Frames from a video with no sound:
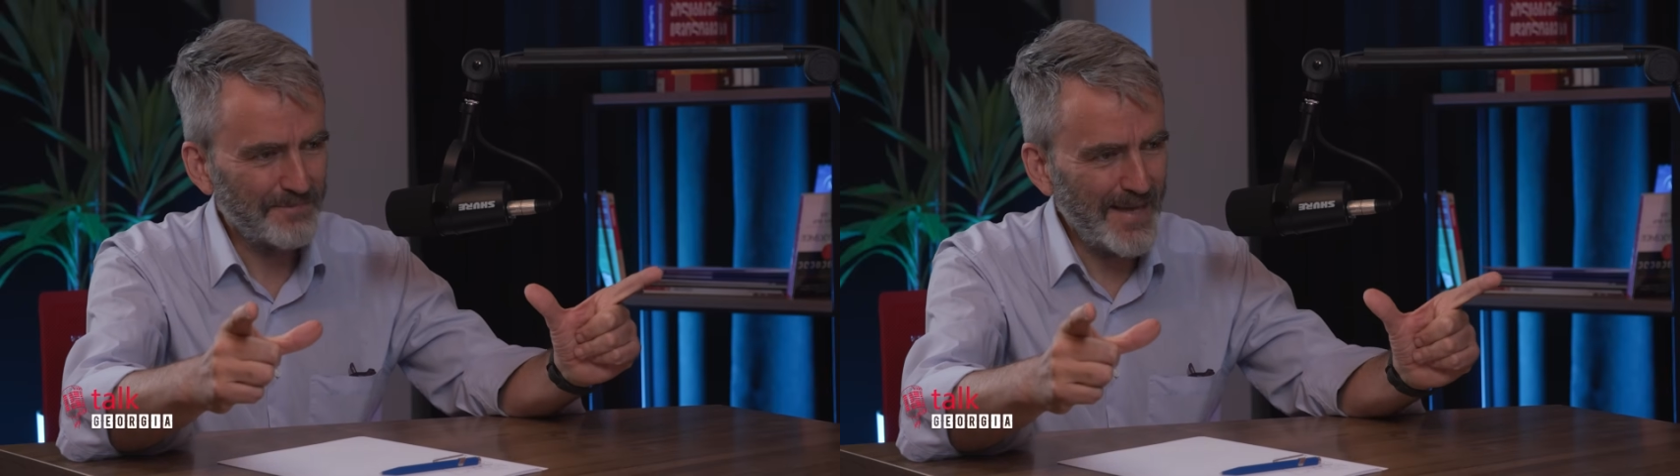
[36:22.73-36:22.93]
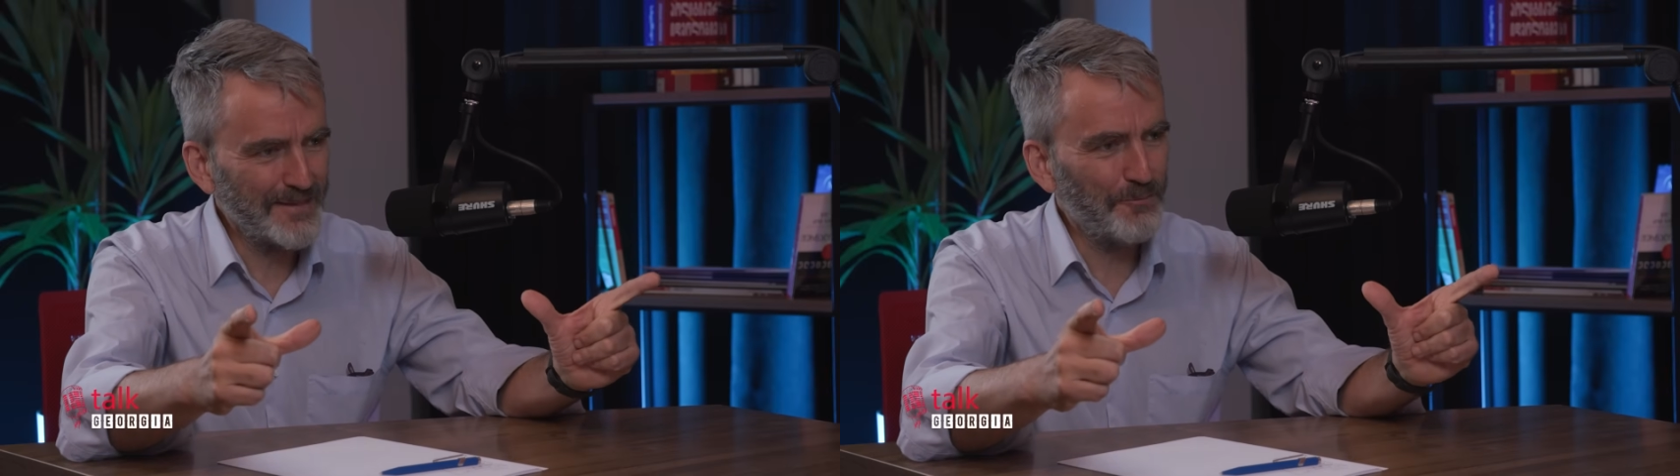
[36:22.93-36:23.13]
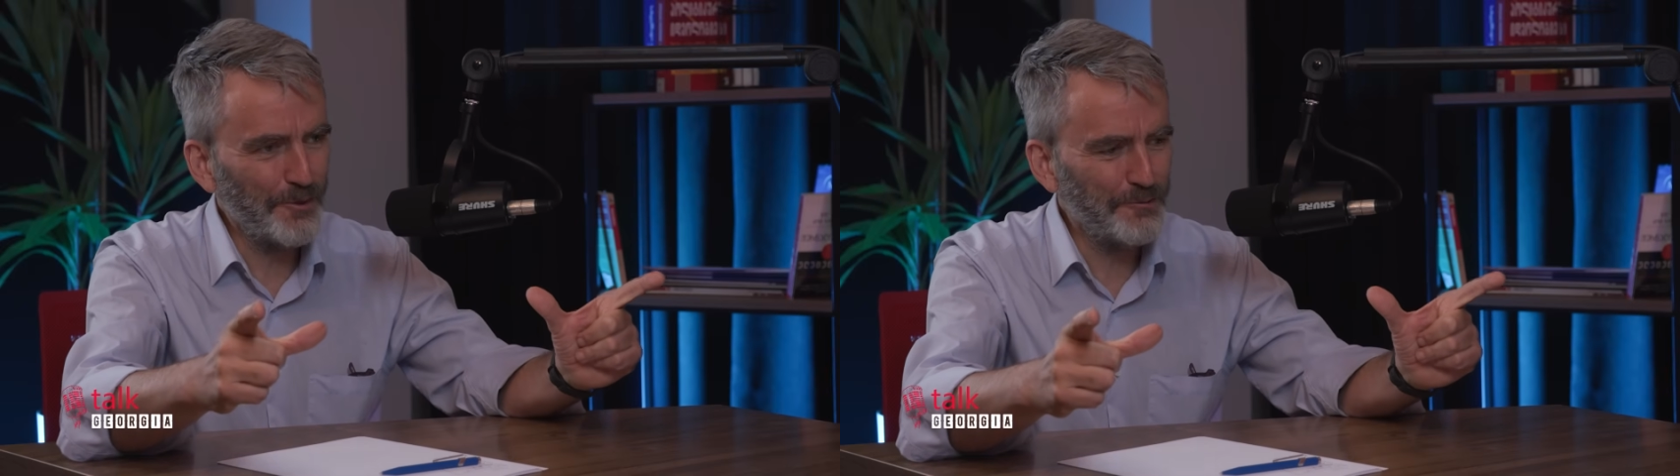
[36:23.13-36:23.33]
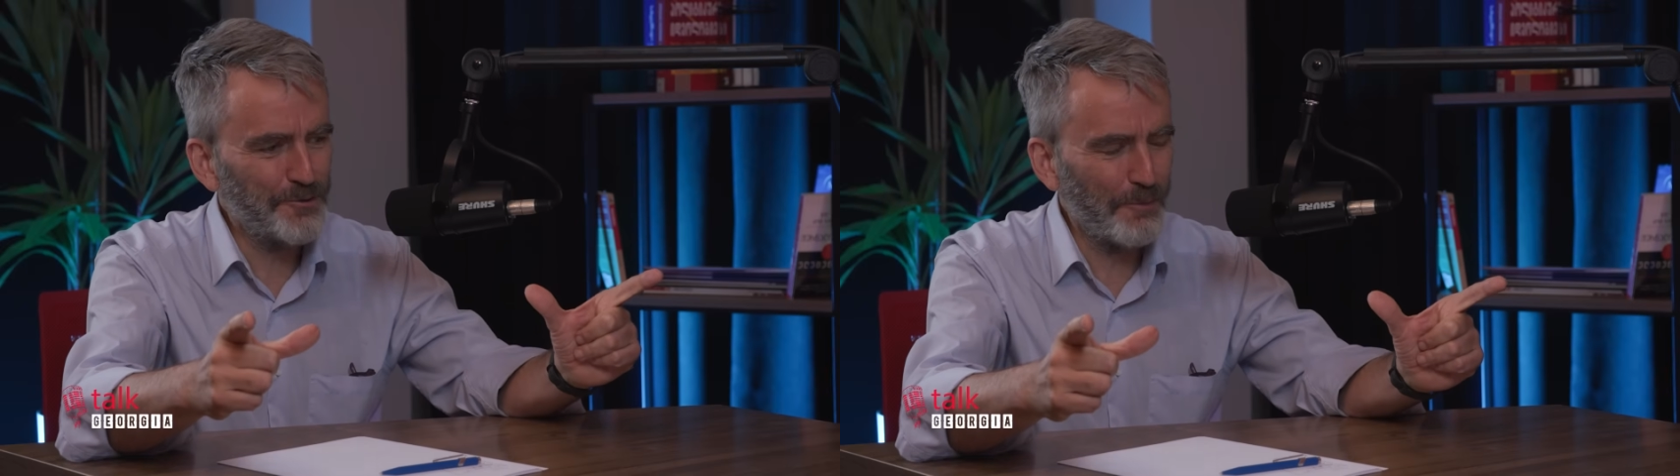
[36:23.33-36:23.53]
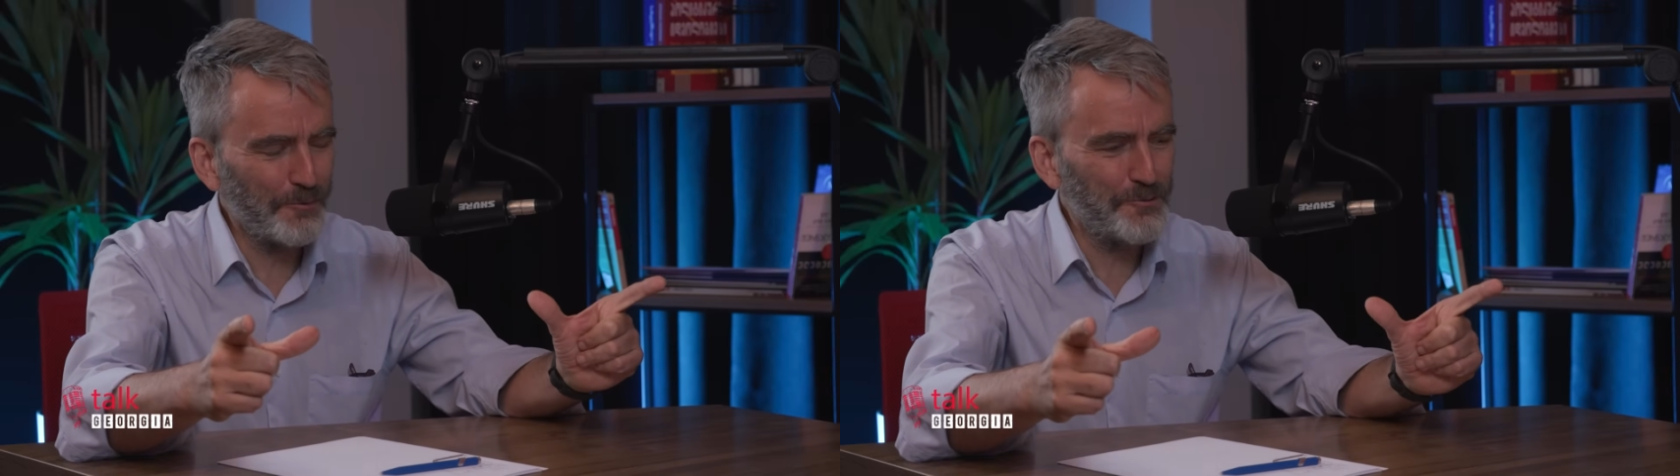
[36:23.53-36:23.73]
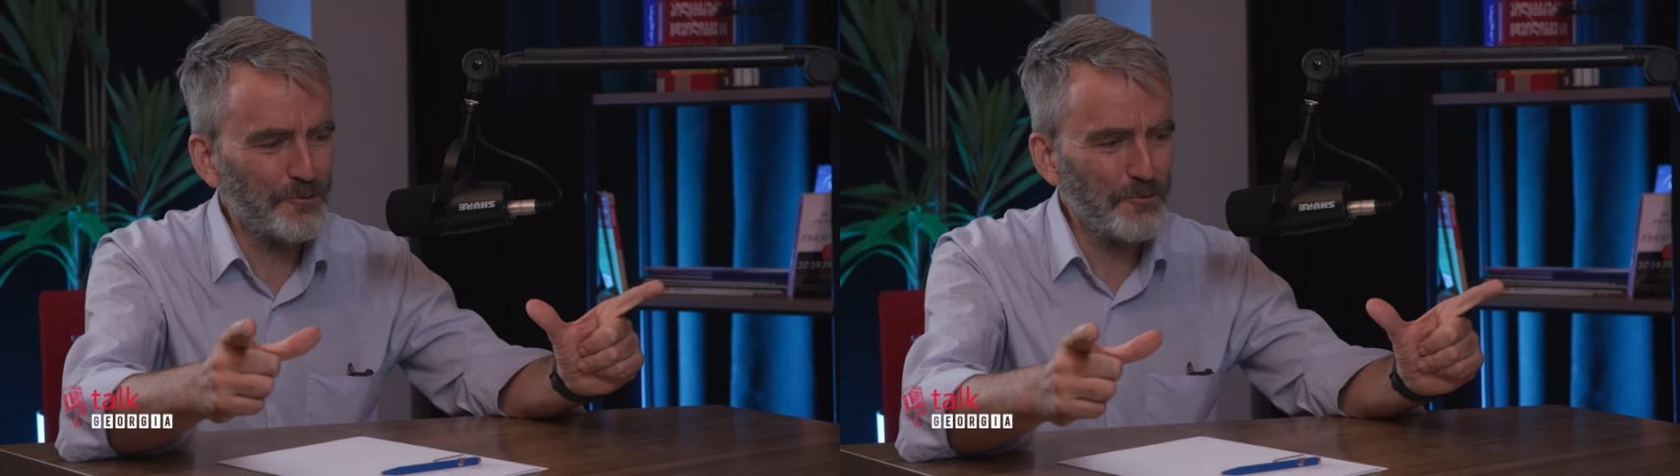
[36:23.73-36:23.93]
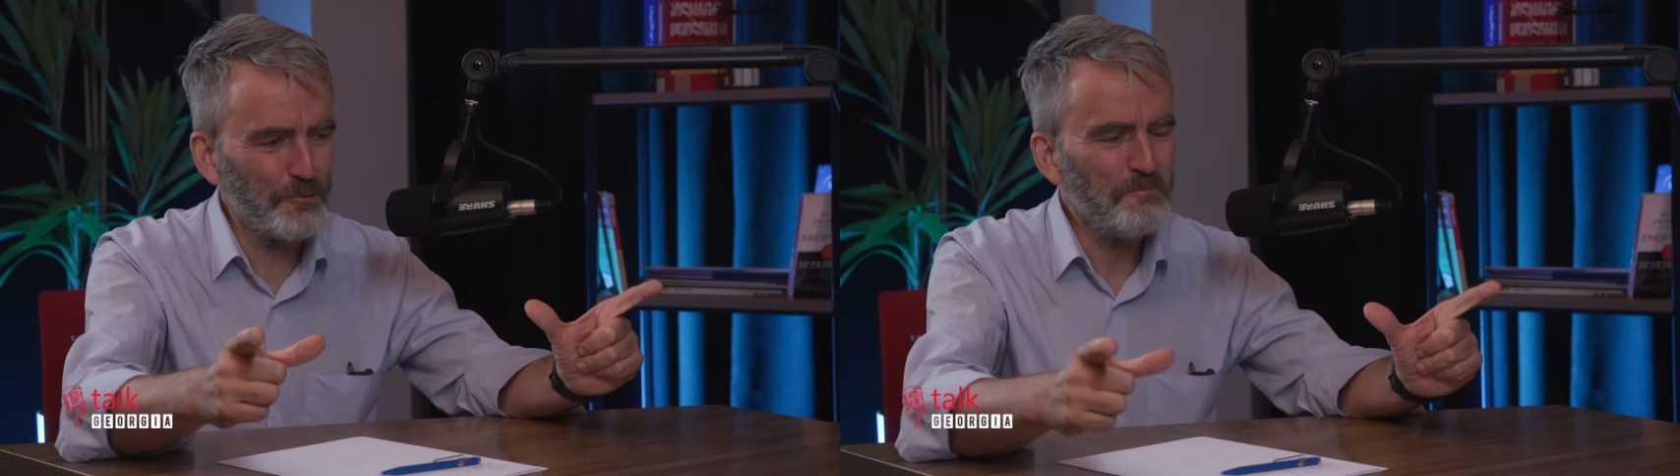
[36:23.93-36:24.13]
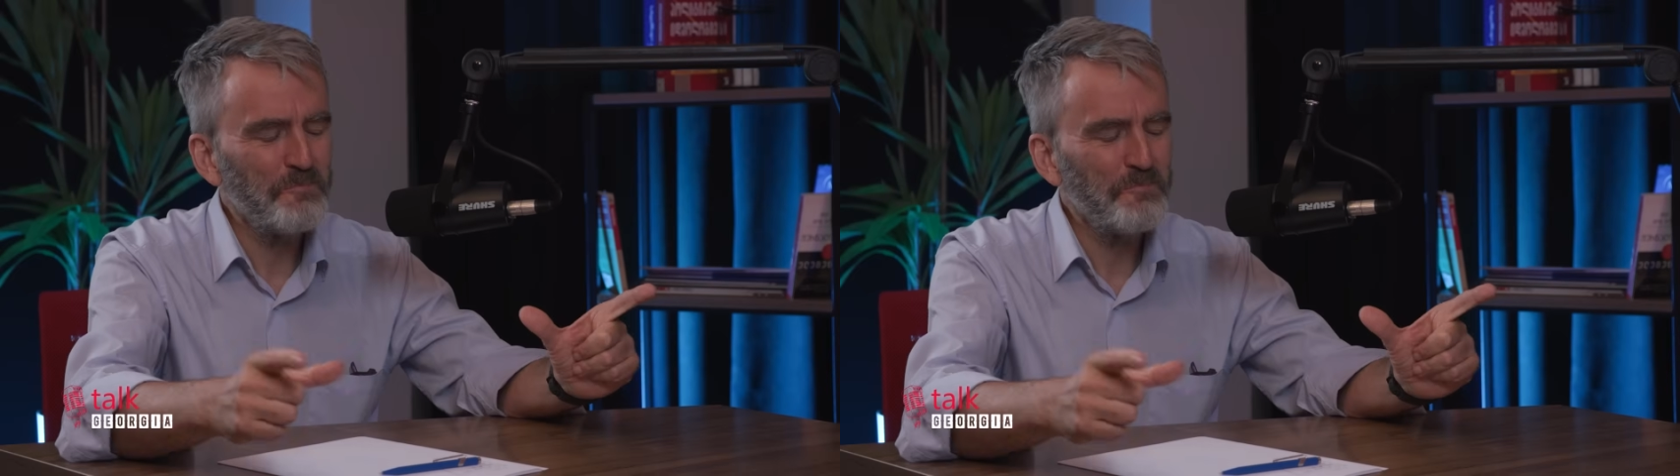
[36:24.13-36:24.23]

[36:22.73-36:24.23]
That's what you're supposed to do.